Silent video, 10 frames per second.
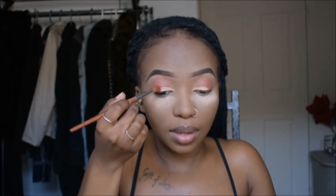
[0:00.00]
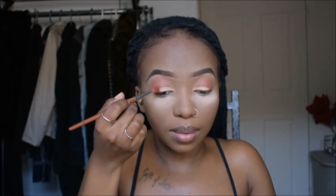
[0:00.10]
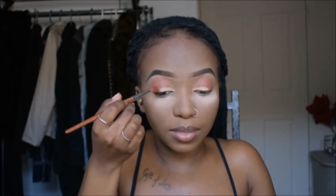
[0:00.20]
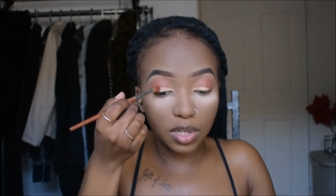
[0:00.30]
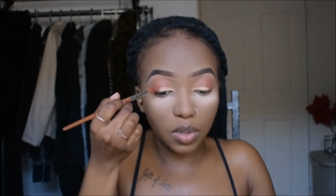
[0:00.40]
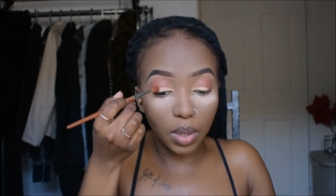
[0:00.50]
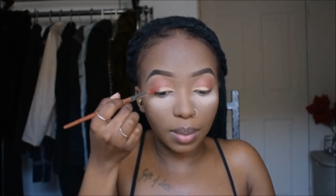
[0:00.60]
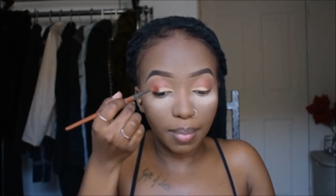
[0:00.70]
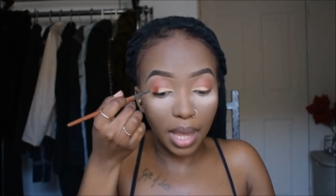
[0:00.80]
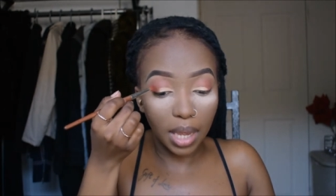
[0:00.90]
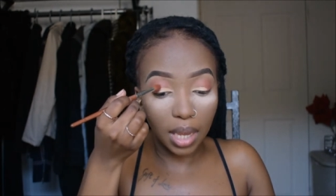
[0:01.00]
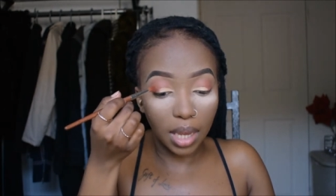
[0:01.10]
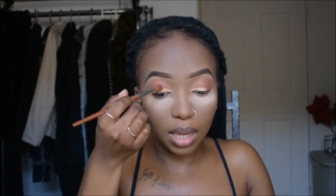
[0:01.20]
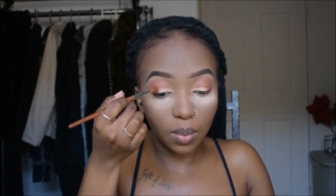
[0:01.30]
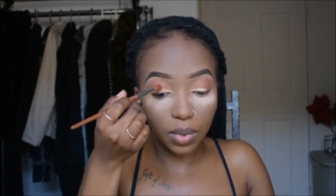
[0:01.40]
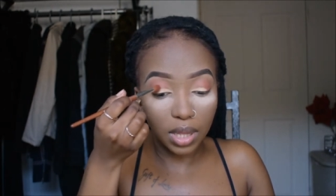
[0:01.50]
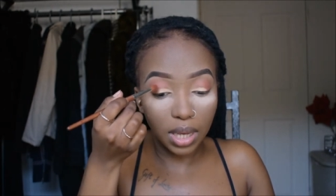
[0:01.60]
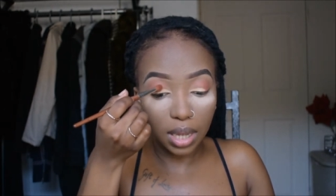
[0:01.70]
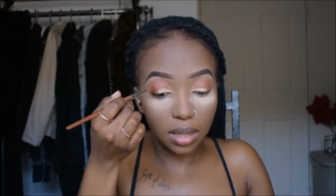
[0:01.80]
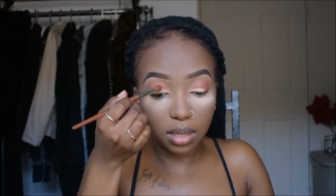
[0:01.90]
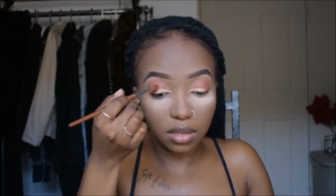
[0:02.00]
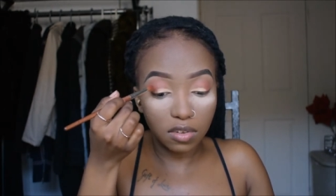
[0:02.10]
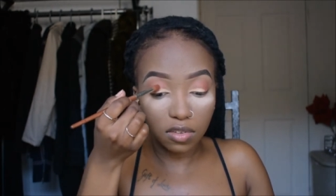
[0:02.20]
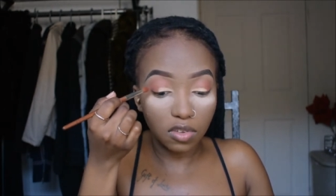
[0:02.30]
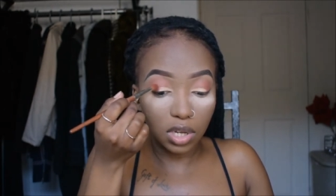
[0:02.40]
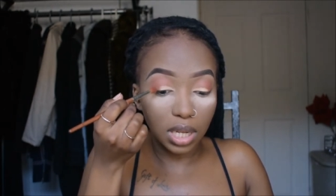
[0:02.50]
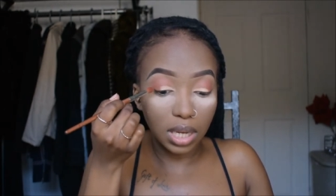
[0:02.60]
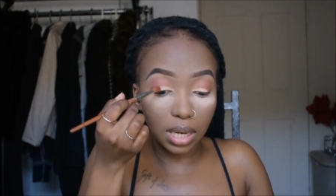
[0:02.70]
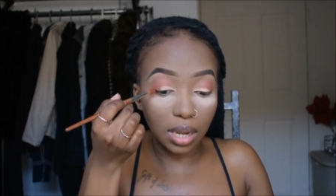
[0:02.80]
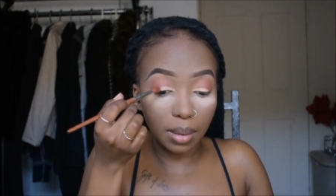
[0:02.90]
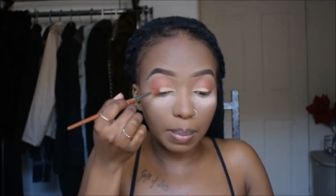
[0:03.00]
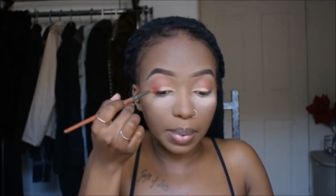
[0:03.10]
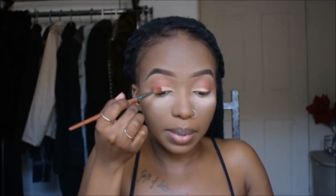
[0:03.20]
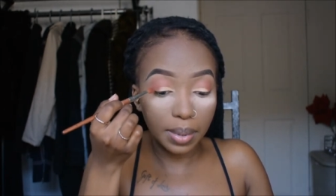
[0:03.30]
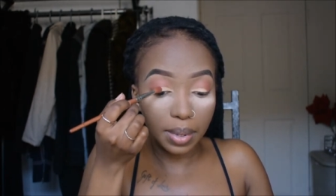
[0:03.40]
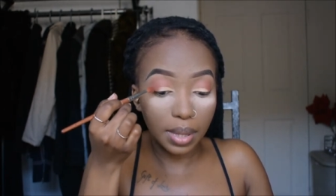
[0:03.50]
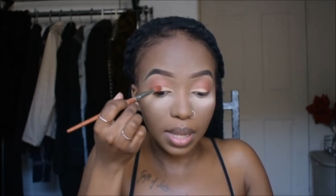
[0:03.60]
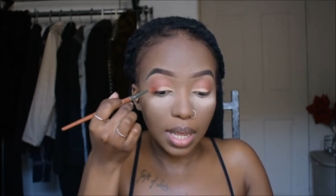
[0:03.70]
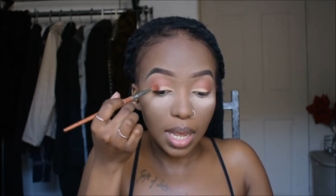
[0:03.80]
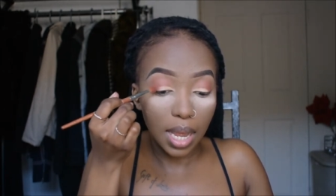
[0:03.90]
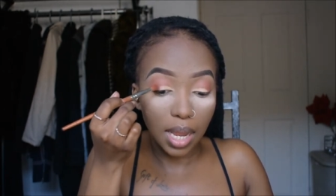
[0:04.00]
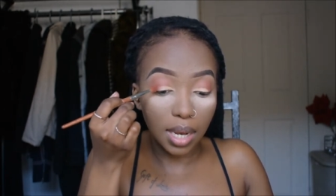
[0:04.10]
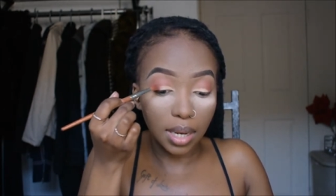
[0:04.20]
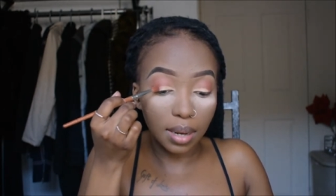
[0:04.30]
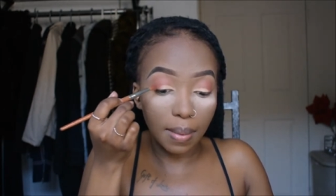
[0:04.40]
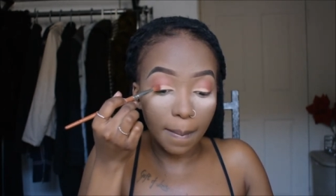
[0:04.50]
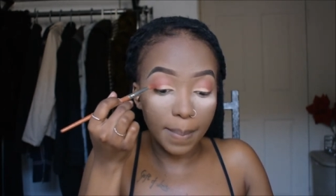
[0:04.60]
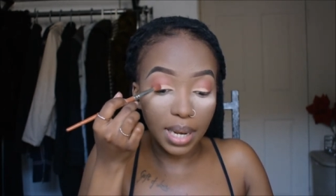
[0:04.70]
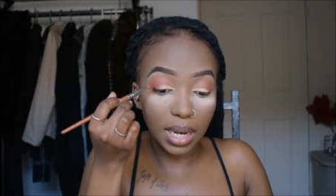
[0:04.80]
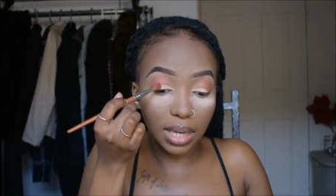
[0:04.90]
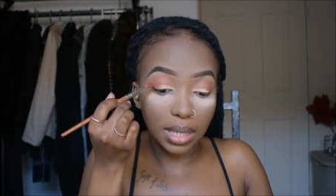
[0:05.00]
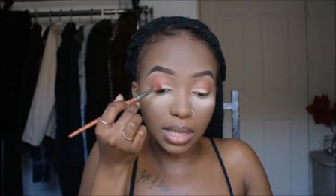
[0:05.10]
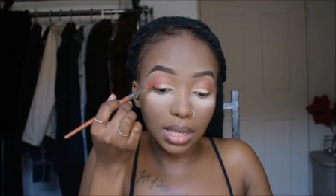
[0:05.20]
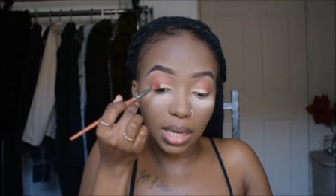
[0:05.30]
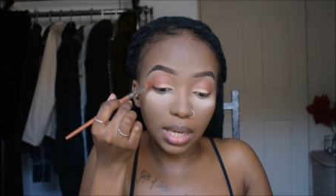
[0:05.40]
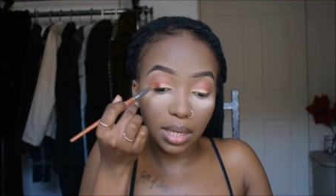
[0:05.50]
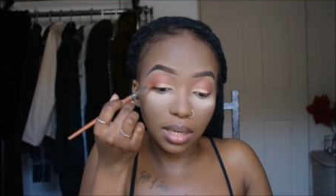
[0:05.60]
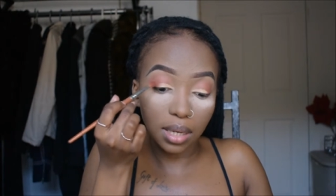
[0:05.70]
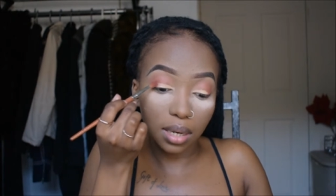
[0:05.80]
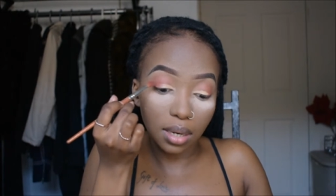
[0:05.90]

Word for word: I'm just going back in with the color just to clean up and blend it in.